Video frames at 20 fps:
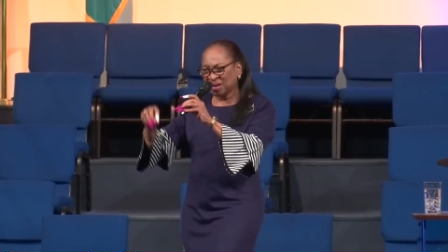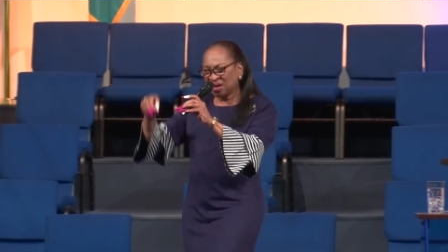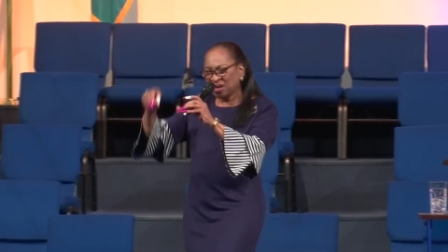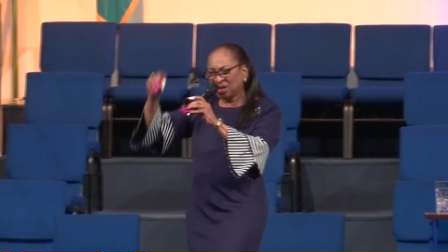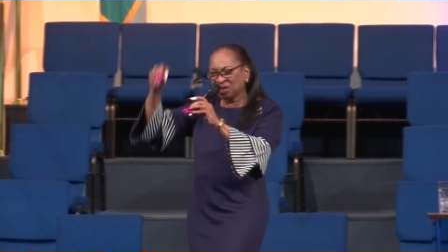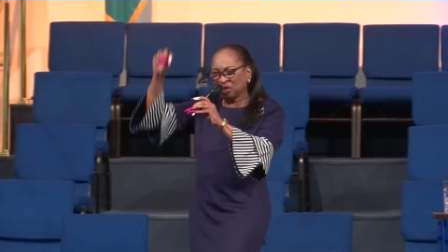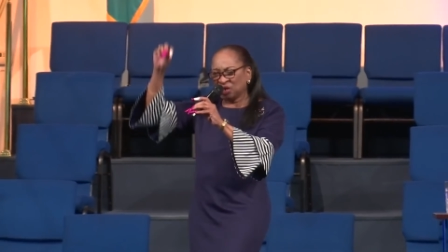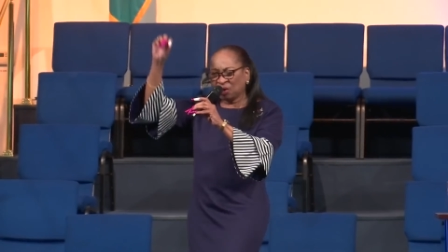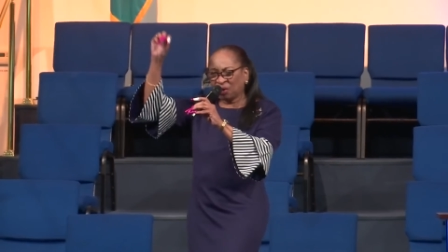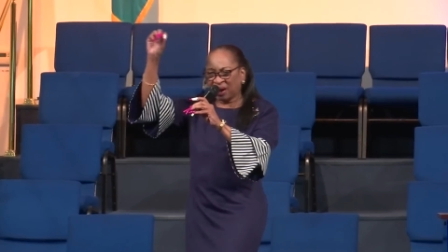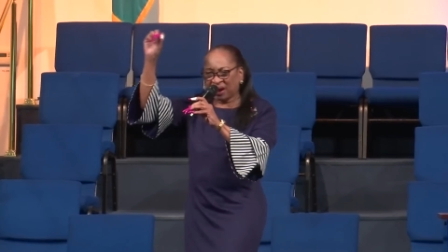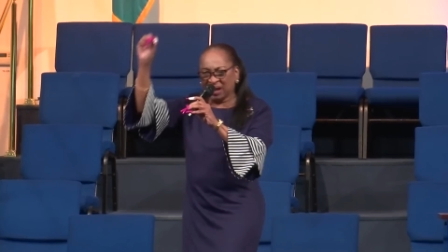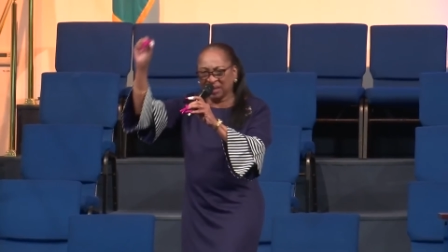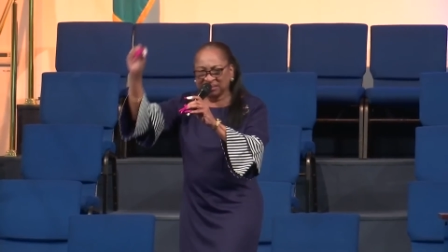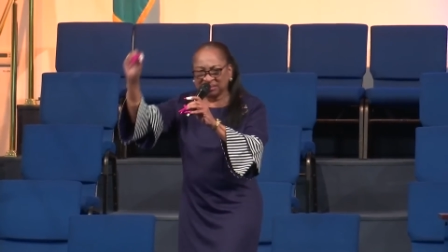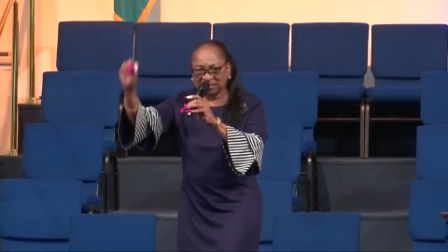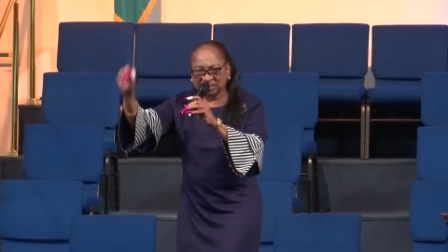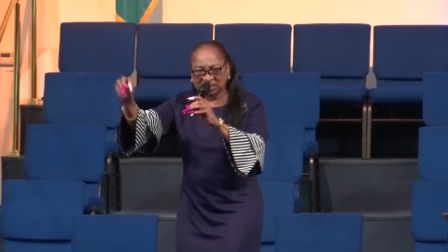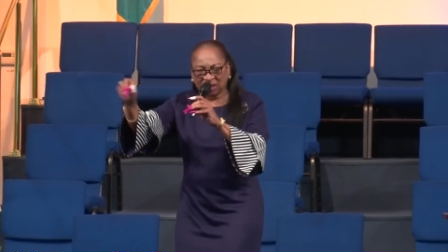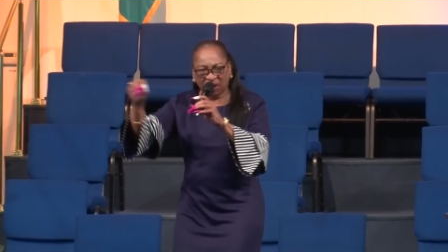you are a
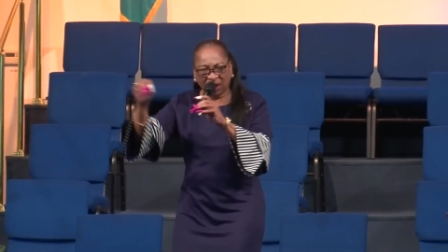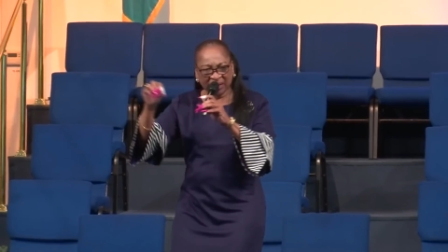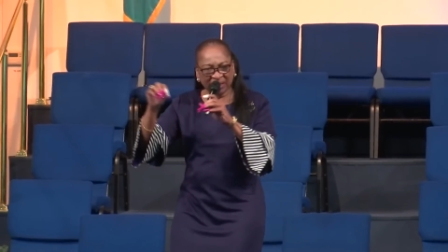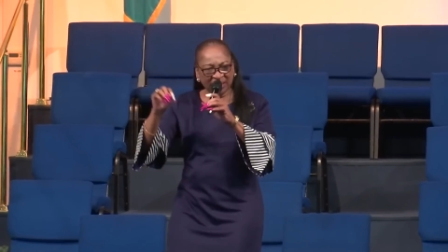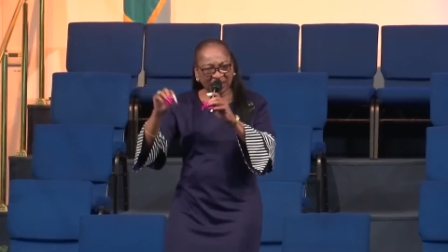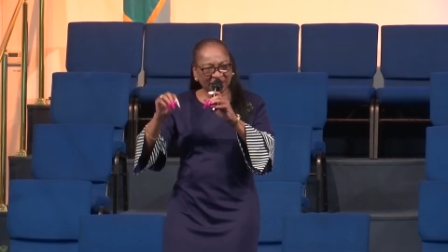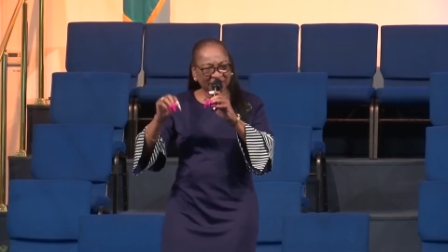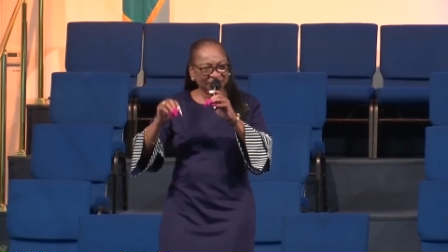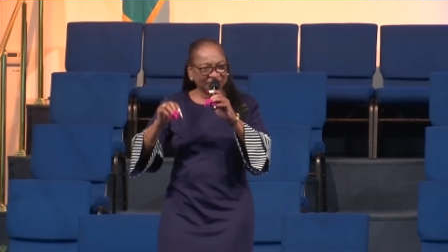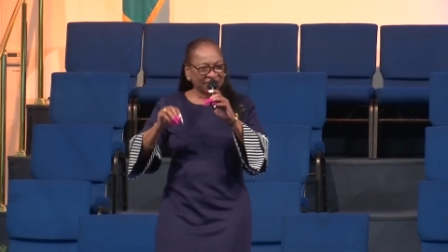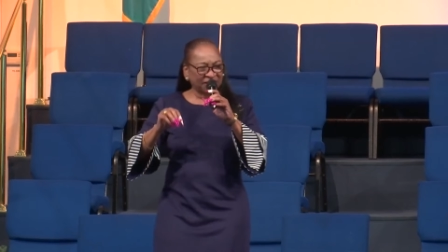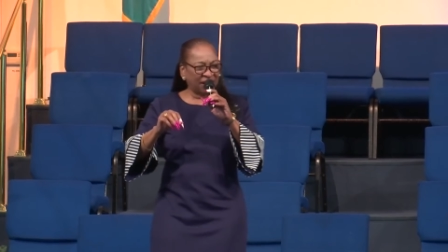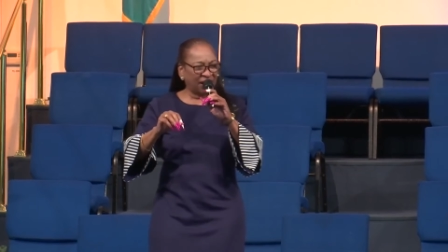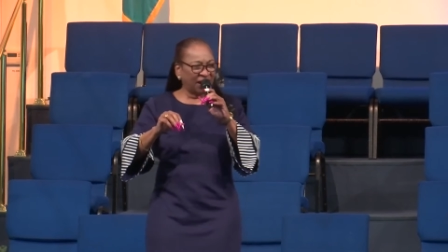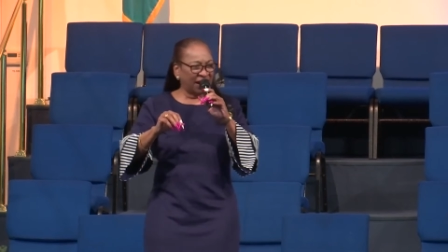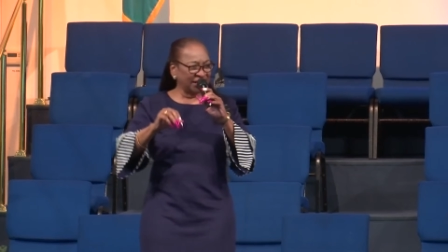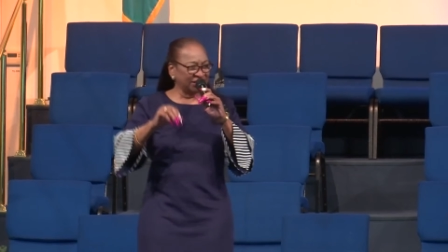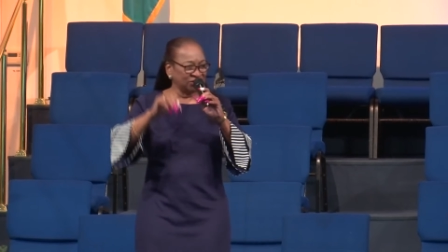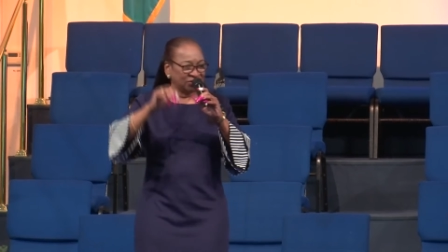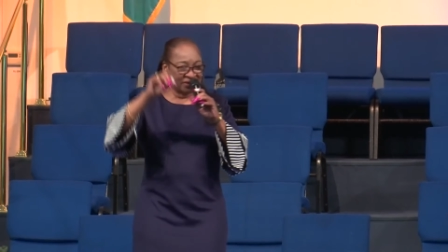daughter of
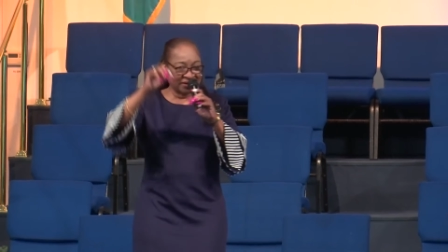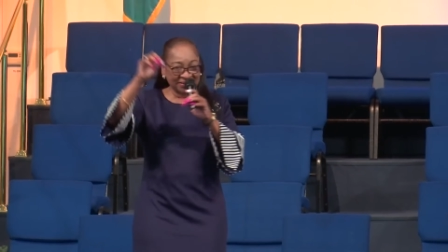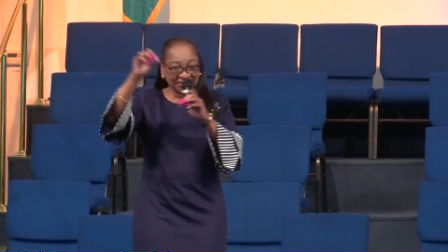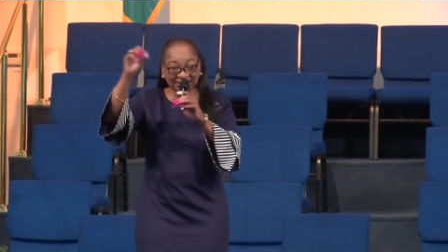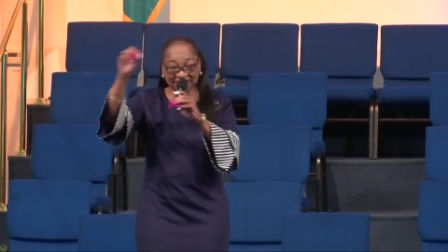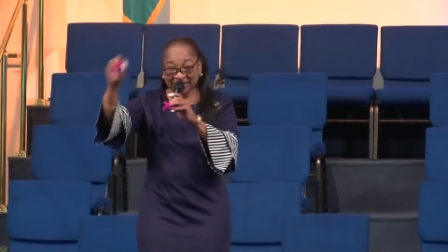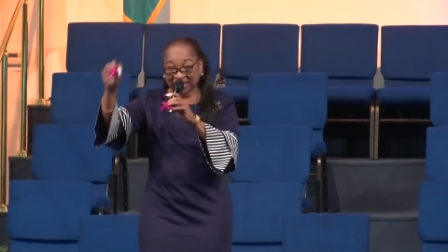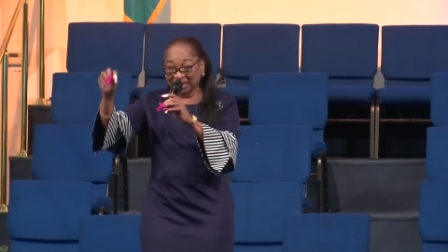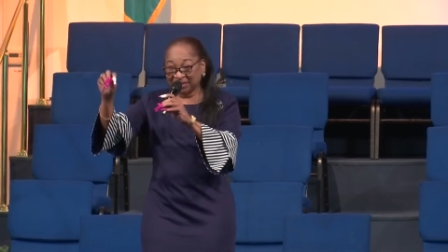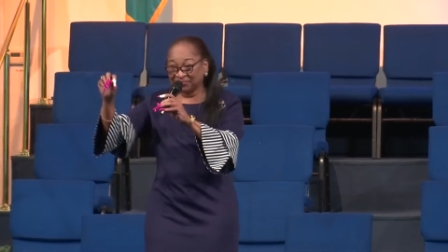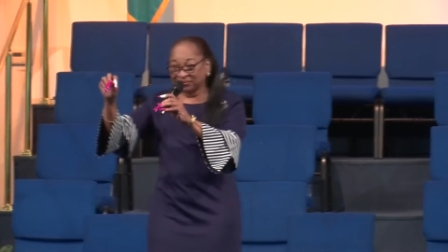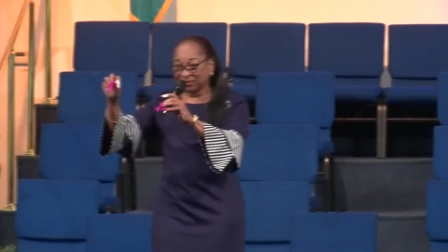God. You are a son of